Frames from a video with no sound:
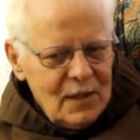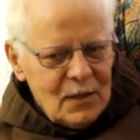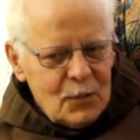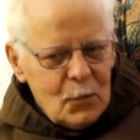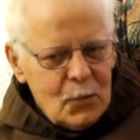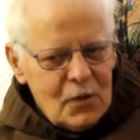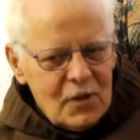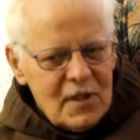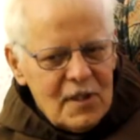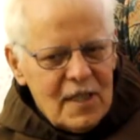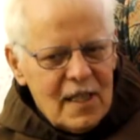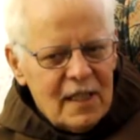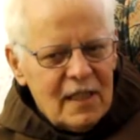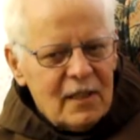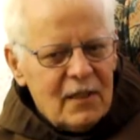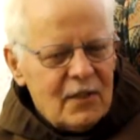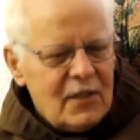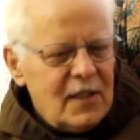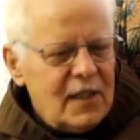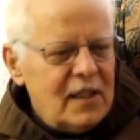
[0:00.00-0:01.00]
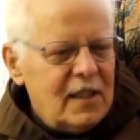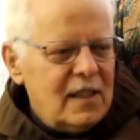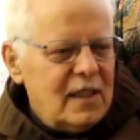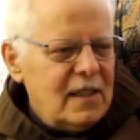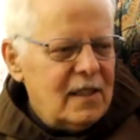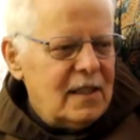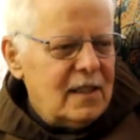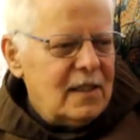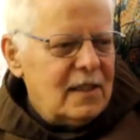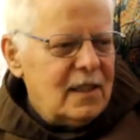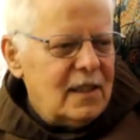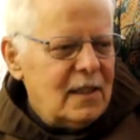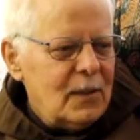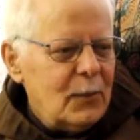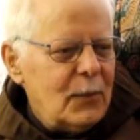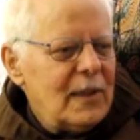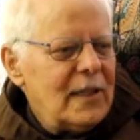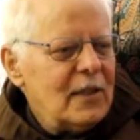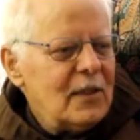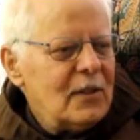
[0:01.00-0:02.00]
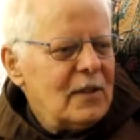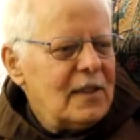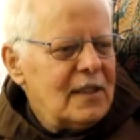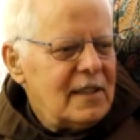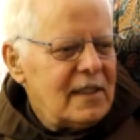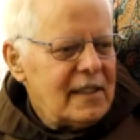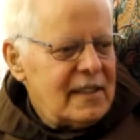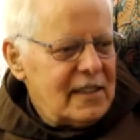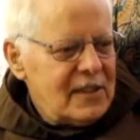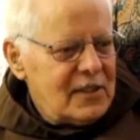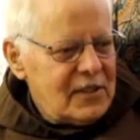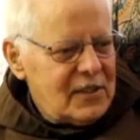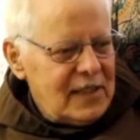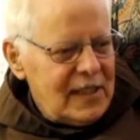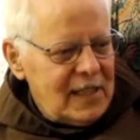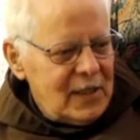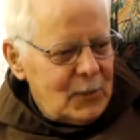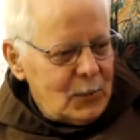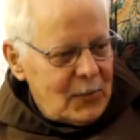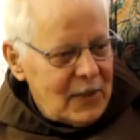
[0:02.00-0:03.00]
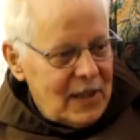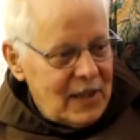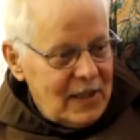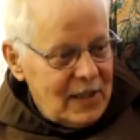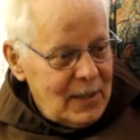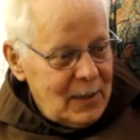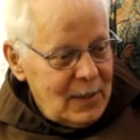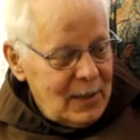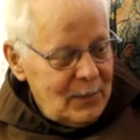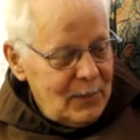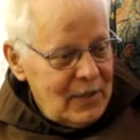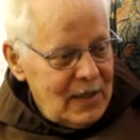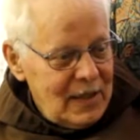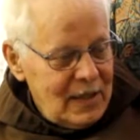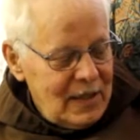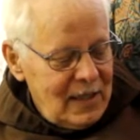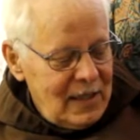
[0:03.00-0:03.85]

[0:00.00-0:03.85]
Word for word: Towards the end of the year, I went on a retreat with the